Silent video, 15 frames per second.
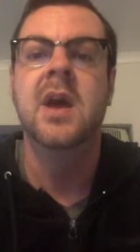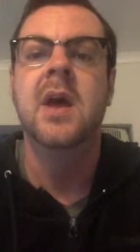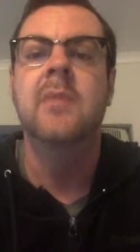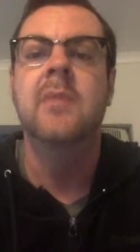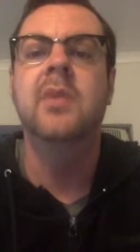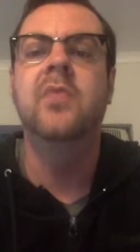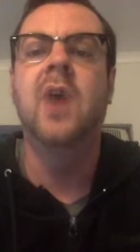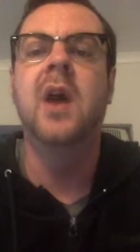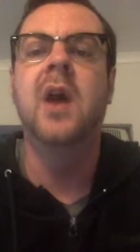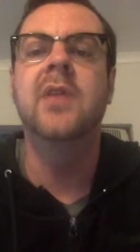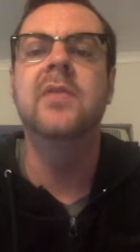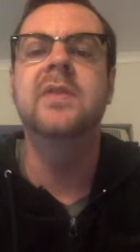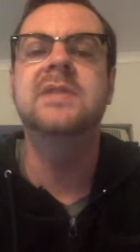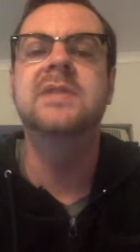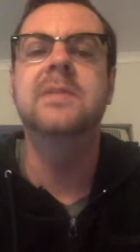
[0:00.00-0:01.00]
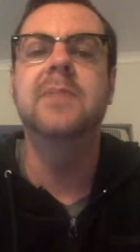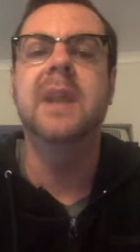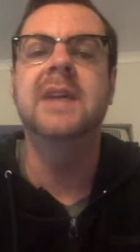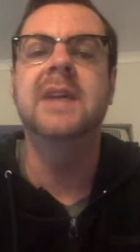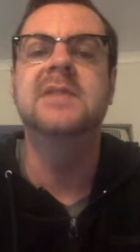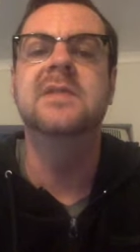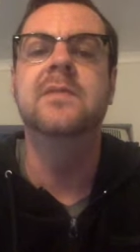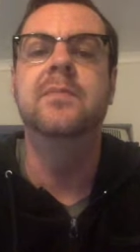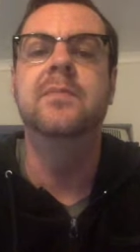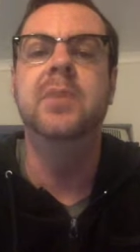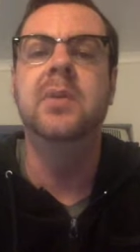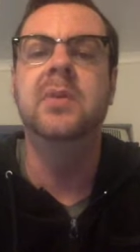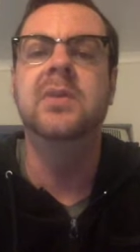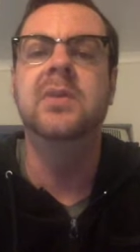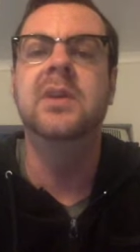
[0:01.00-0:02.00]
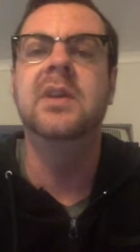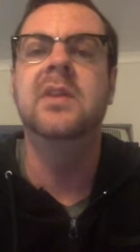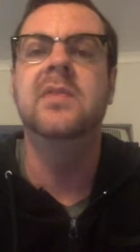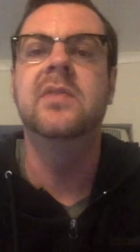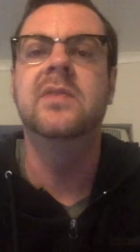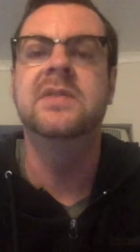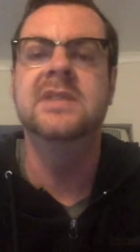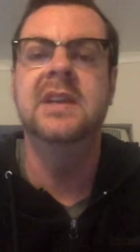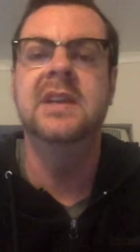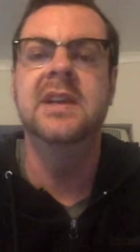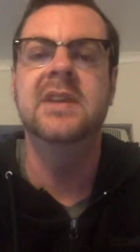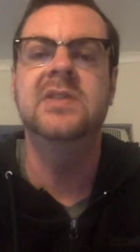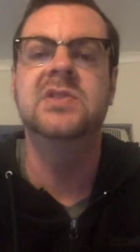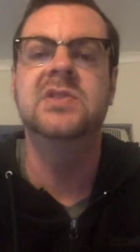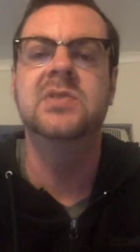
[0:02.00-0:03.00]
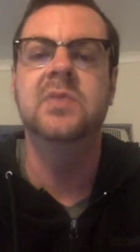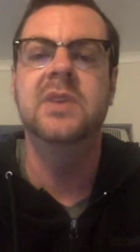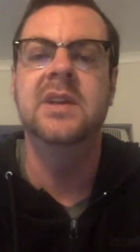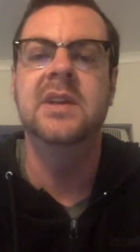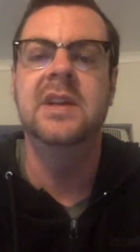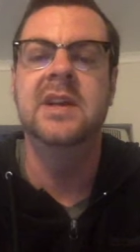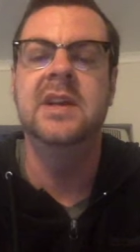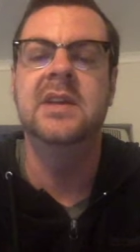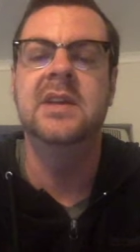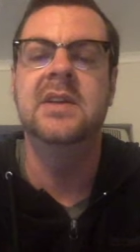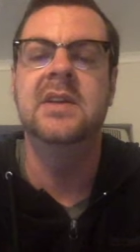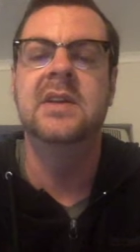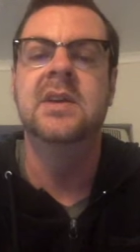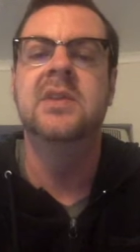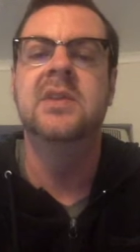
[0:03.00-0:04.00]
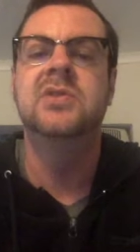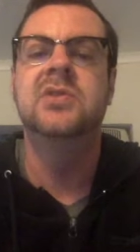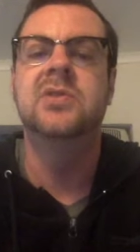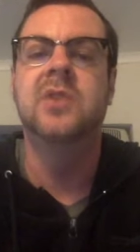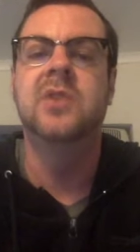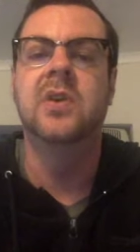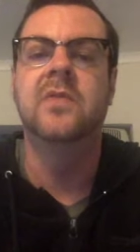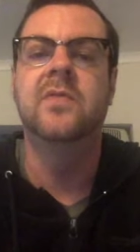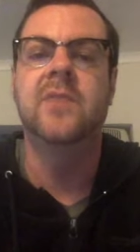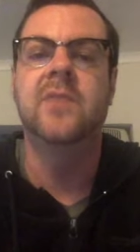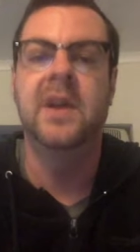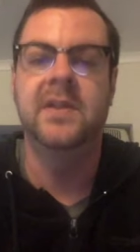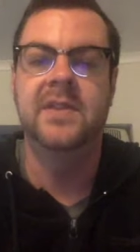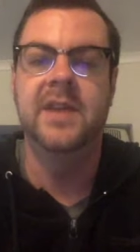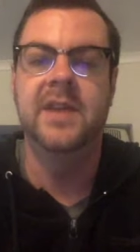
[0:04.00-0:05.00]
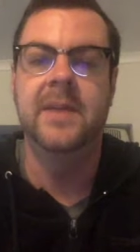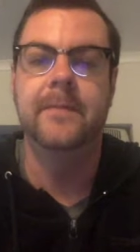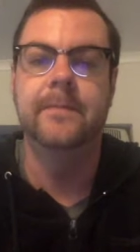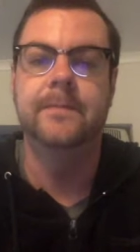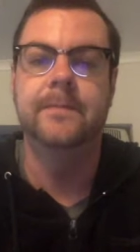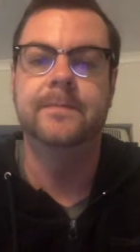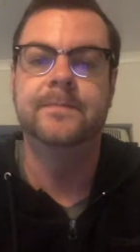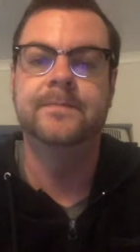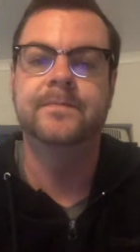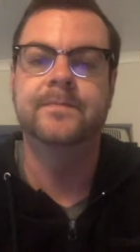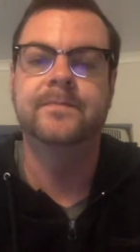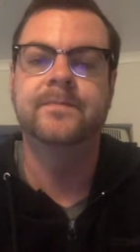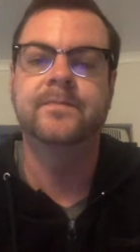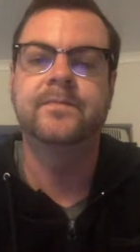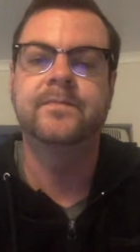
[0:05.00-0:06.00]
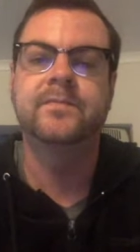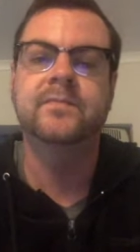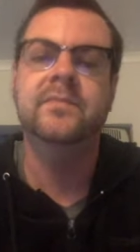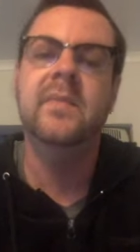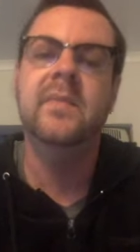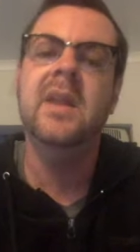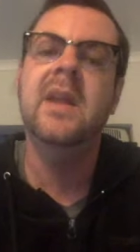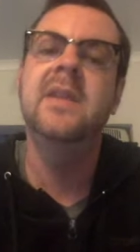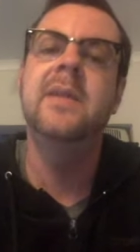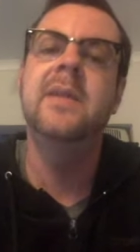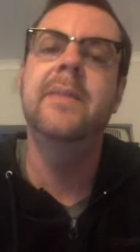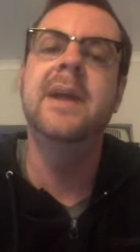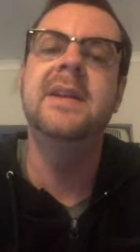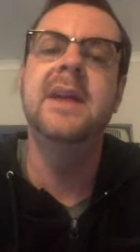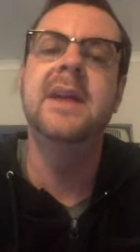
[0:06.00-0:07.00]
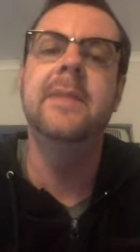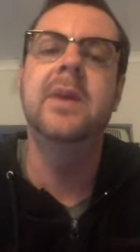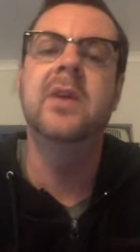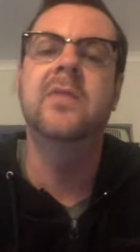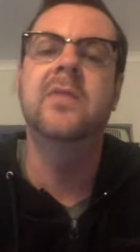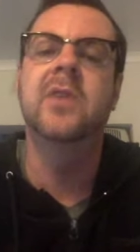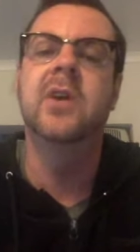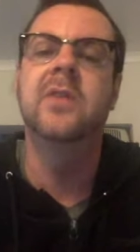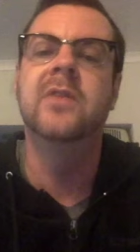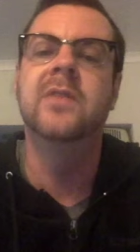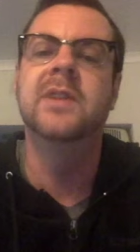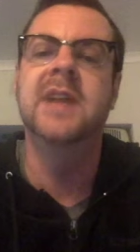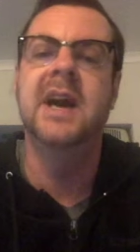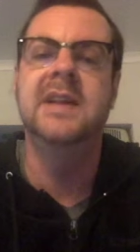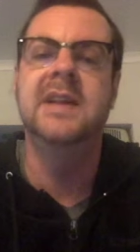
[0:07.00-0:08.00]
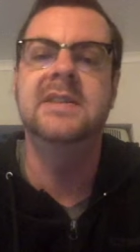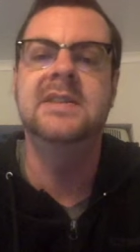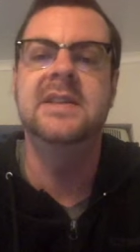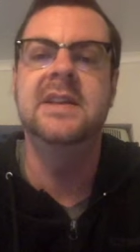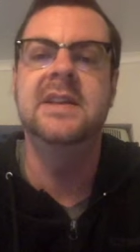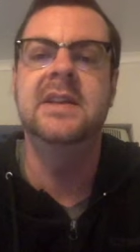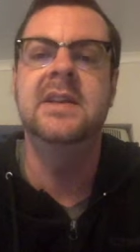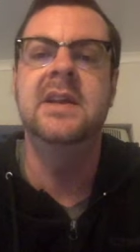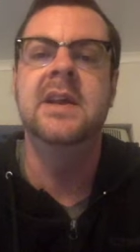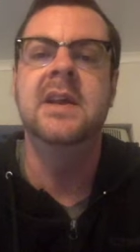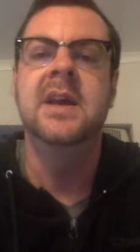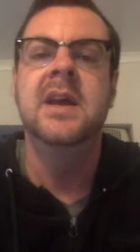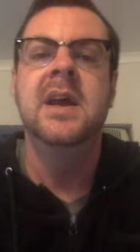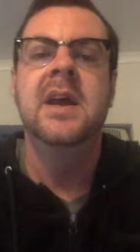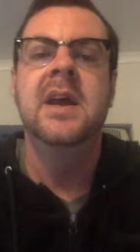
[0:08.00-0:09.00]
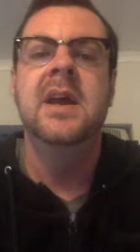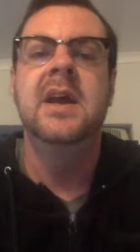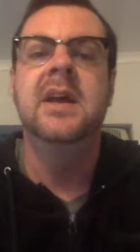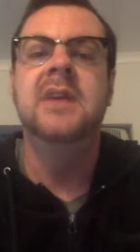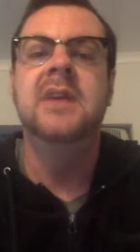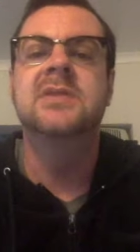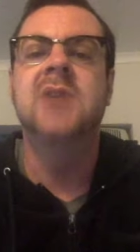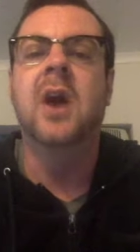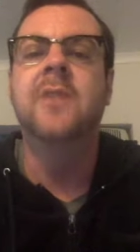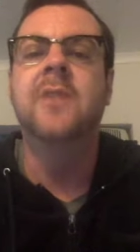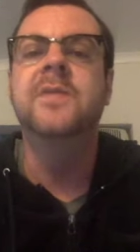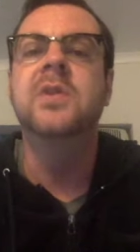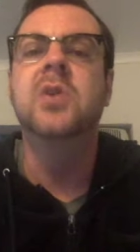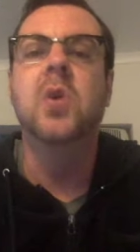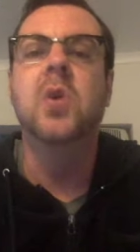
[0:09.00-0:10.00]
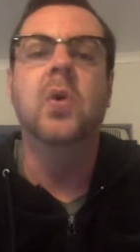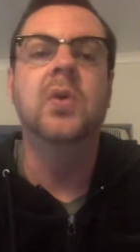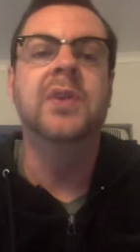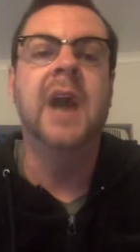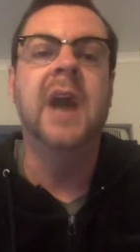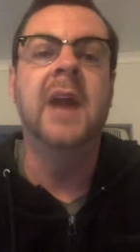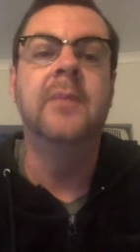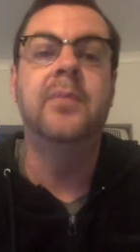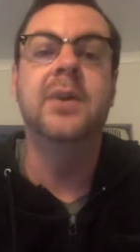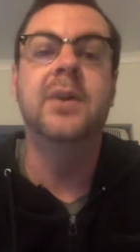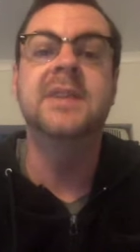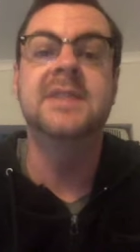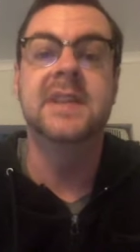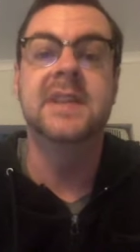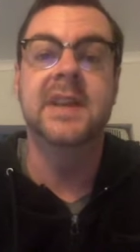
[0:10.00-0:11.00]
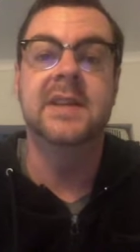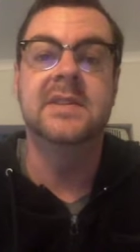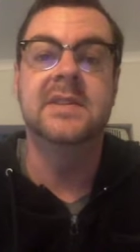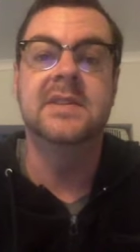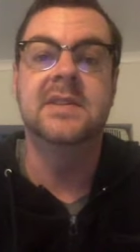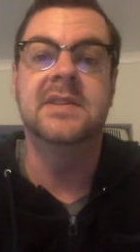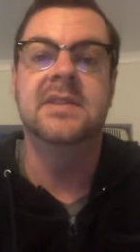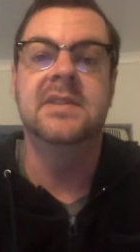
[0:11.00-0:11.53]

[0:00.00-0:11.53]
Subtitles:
but rather as a place of building the resilience we need to confront them. The pandemic of COVID-19 is often called unprecedented.